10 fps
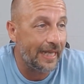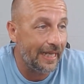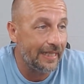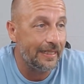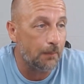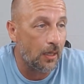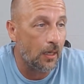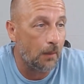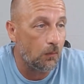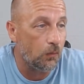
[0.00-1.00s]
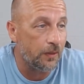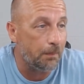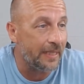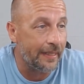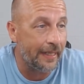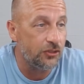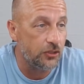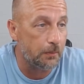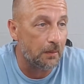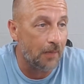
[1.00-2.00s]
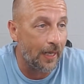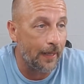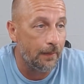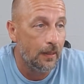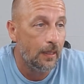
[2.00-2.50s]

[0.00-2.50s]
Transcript: Candy Mom with being a super mod.